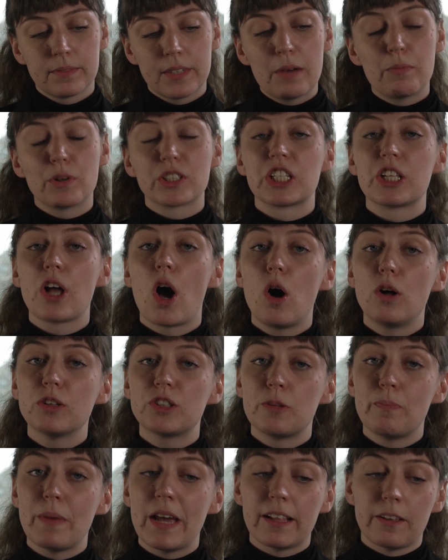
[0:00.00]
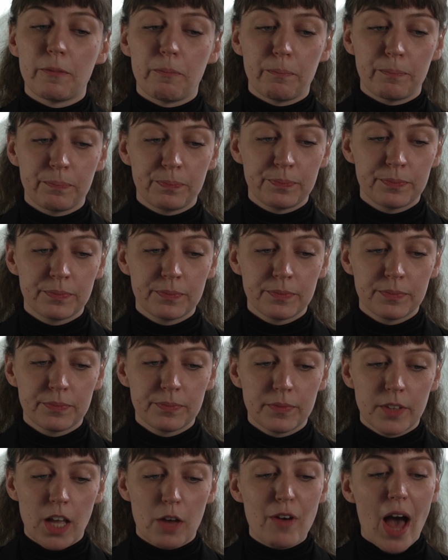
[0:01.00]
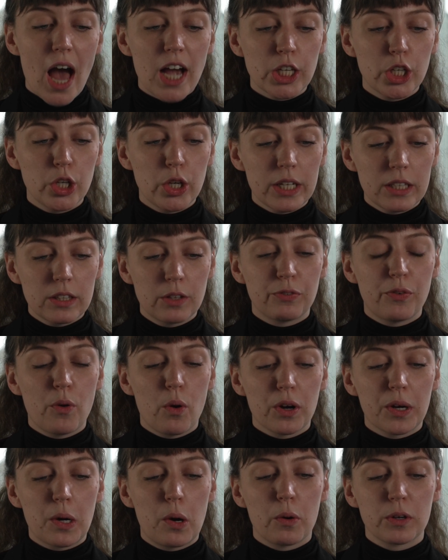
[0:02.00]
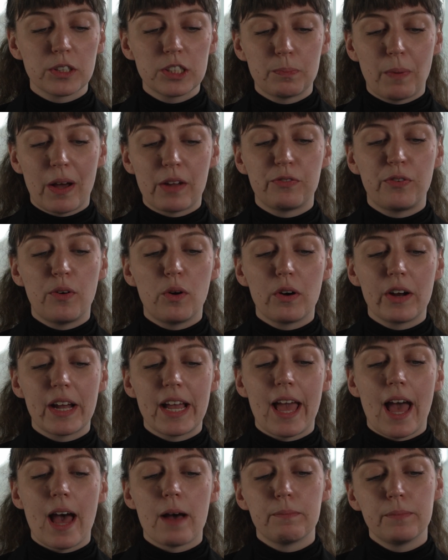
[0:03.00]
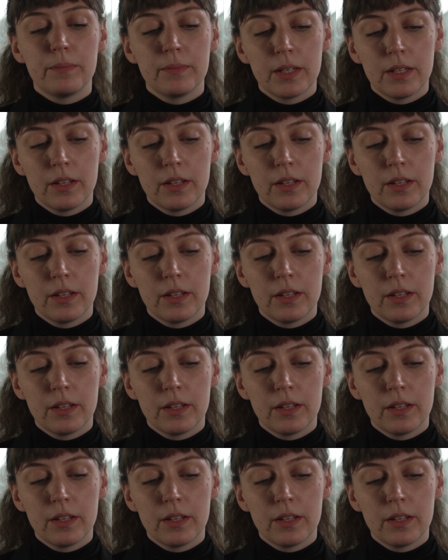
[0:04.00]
It was an ultimatum evacuate the four courts by 4 a.m.,